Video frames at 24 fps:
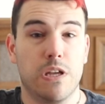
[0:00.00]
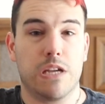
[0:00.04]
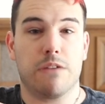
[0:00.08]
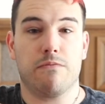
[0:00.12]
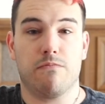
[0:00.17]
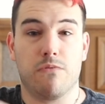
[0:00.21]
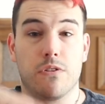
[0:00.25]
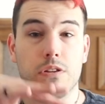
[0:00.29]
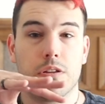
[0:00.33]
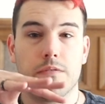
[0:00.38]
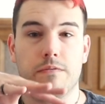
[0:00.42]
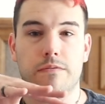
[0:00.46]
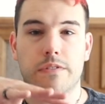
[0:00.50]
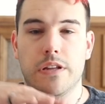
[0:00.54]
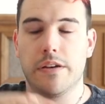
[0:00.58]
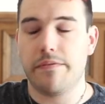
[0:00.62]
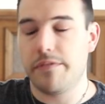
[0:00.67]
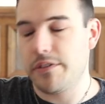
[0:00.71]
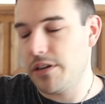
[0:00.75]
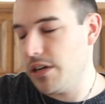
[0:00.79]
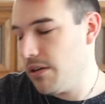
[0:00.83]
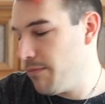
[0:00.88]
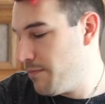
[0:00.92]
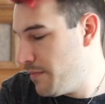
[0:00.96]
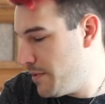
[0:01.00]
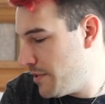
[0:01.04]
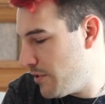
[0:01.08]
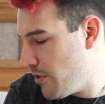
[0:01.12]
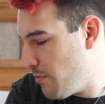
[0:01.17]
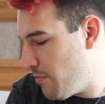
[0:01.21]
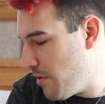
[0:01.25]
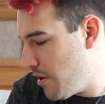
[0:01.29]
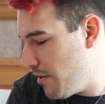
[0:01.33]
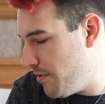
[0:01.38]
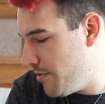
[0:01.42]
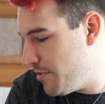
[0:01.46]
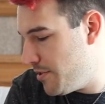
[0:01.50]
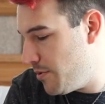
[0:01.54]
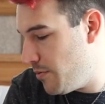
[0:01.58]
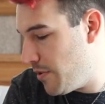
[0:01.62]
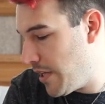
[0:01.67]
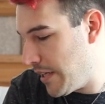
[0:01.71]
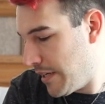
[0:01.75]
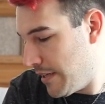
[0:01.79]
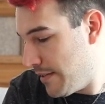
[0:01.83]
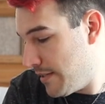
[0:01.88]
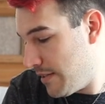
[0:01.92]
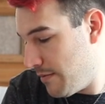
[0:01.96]
like really fluff it up, so I'll probably do
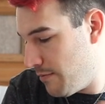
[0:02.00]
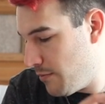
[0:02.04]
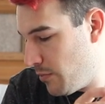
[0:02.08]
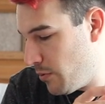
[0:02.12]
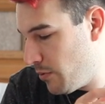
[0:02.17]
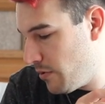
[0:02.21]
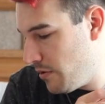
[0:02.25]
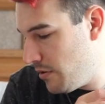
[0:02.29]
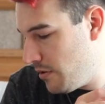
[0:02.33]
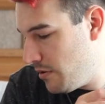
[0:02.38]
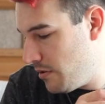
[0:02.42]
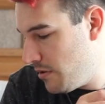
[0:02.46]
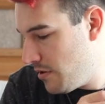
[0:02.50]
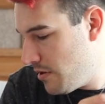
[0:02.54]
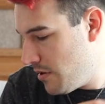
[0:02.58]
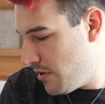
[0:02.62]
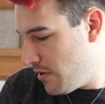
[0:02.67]
that at some point.